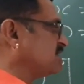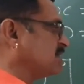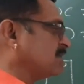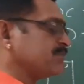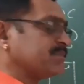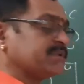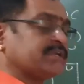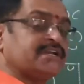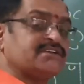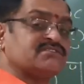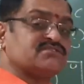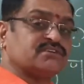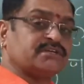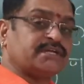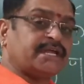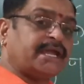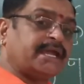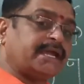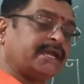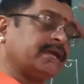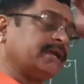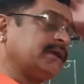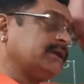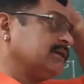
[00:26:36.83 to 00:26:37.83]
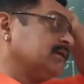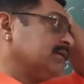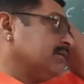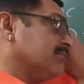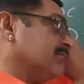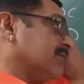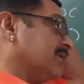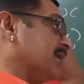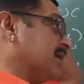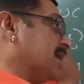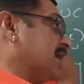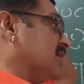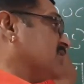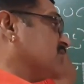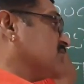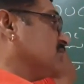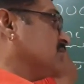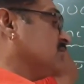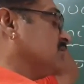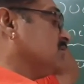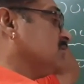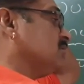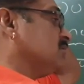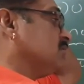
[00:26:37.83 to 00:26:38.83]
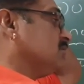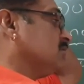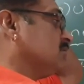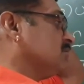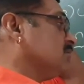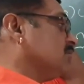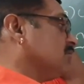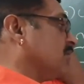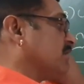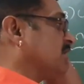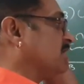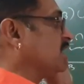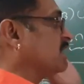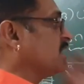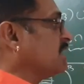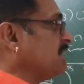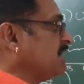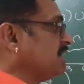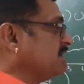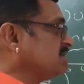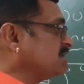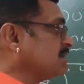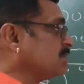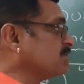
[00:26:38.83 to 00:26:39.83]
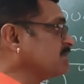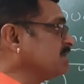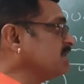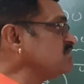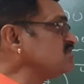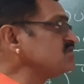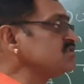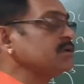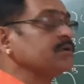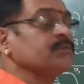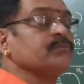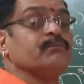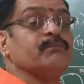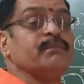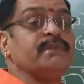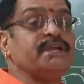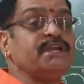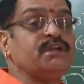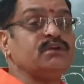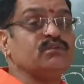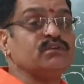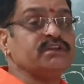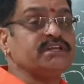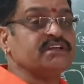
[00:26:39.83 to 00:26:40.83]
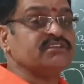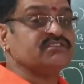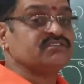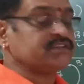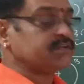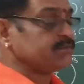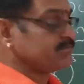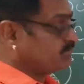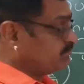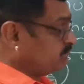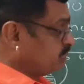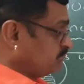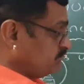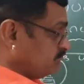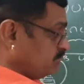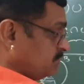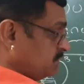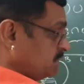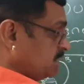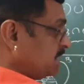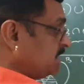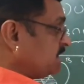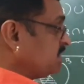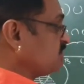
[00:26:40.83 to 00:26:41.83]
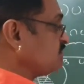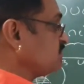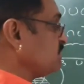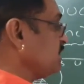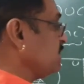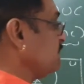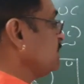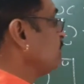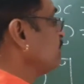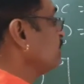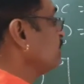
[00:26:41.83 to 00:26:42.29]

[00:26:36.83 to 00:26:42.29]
lines represents A, whereas vertical lines represents B union C. Let us